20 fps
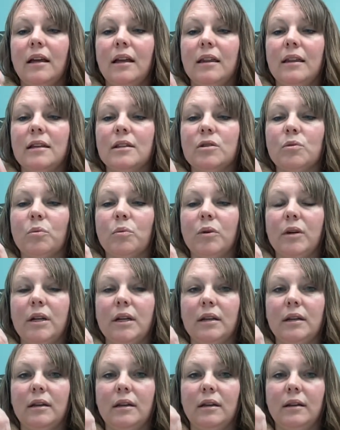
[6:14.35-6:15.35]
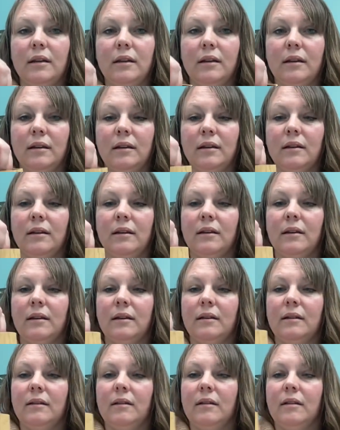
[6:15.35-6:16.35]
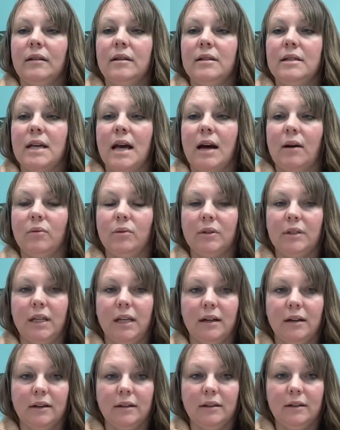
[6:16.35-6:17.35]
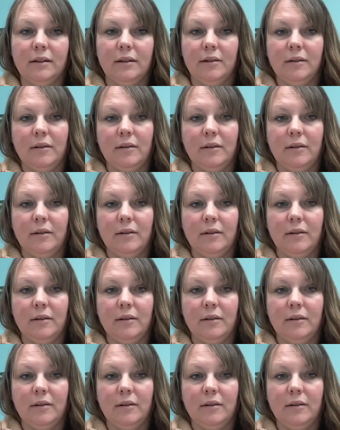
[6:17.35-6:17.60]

this wooden dowel here.